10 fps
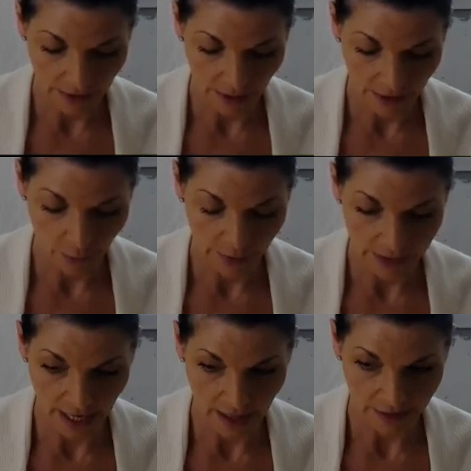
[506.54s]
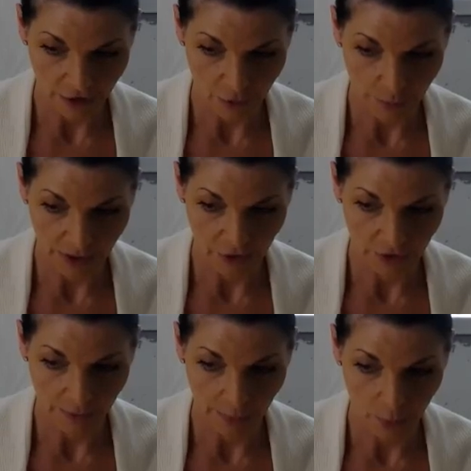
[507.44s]
that you acknowledge, but you're
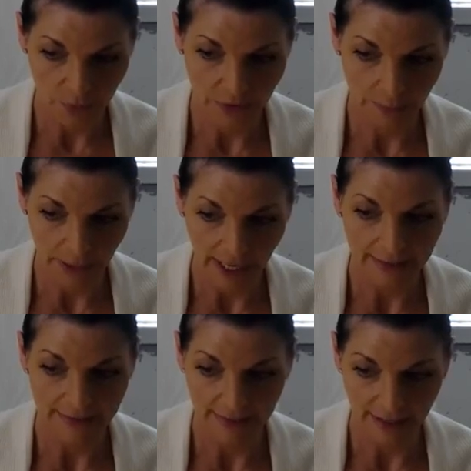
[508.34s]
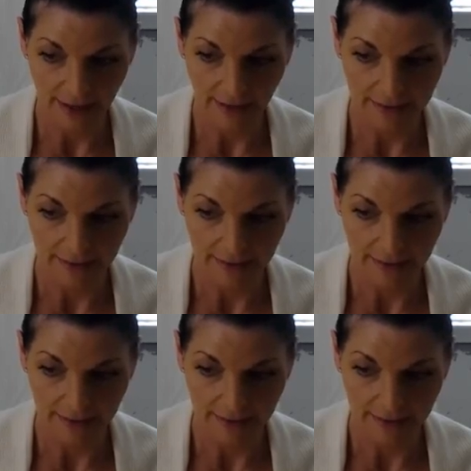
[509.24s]
supposed to pass it on.